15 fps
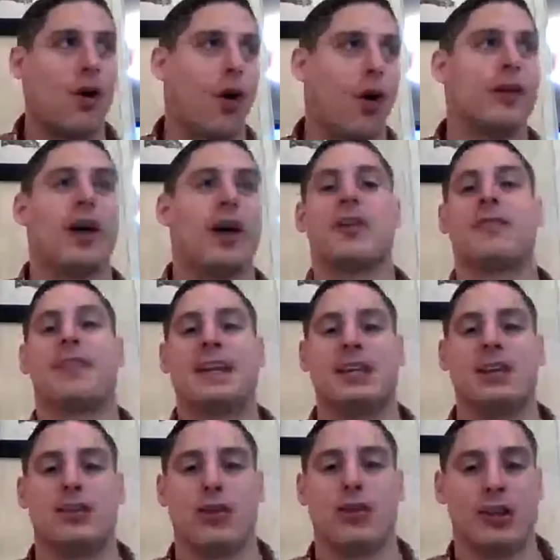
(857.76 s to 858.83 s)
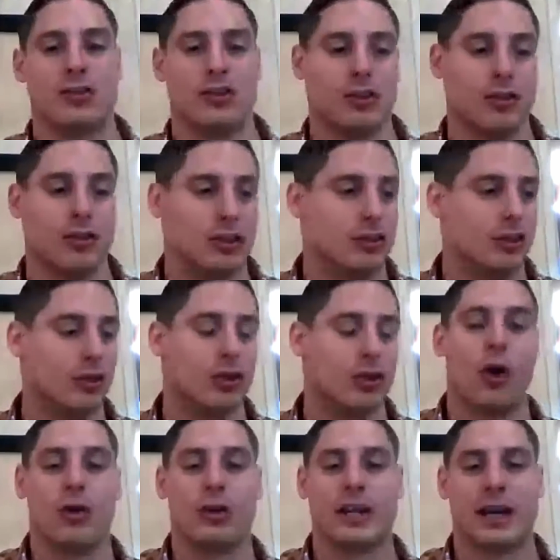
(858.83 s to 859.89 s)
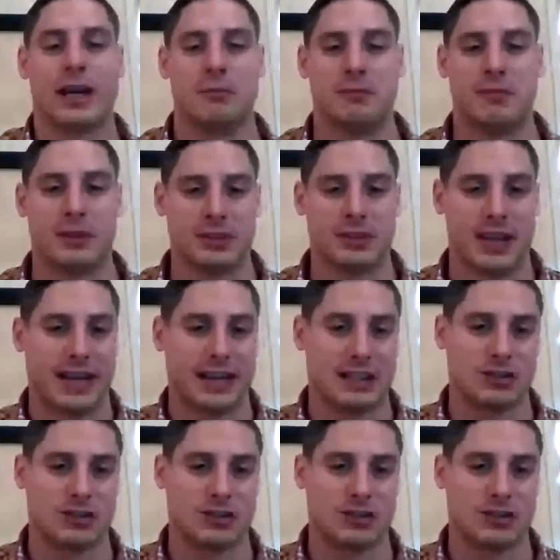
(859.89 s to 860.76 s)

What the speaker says: Or the other thing you do is you do long-term food diaries.